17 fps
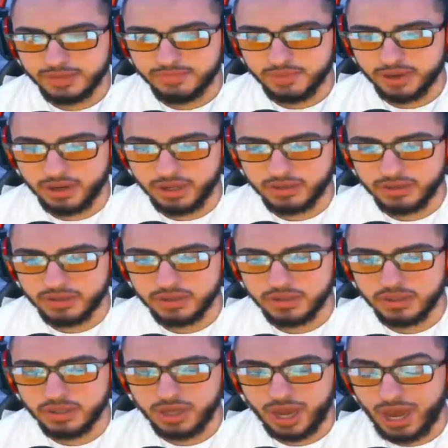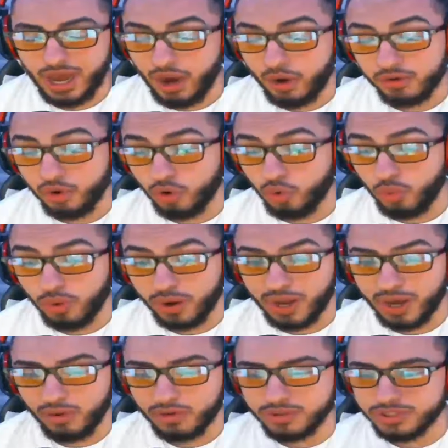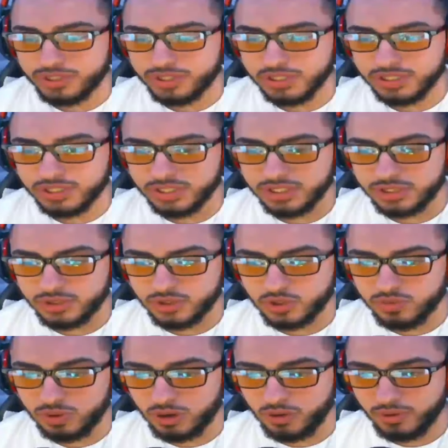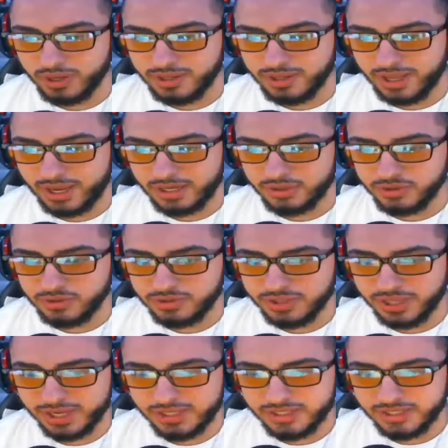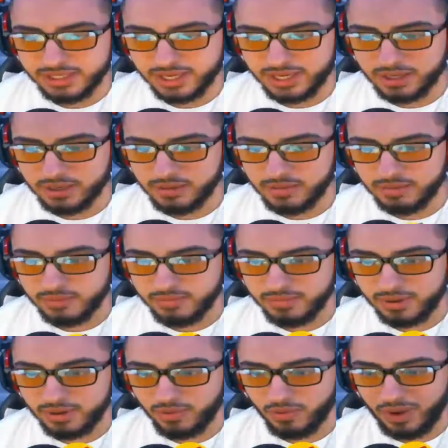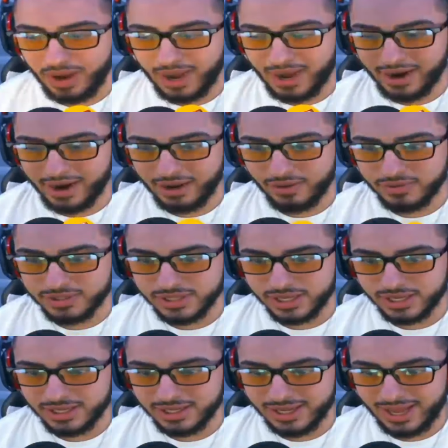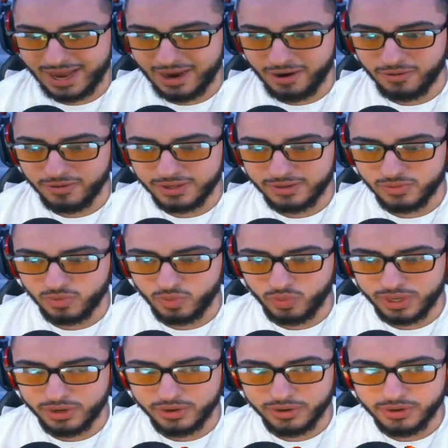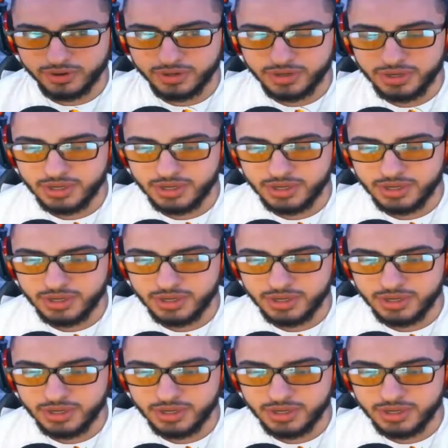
but I don't know what I was just listening to, bro, in that dude's headset. But wow, that was like loud and weird.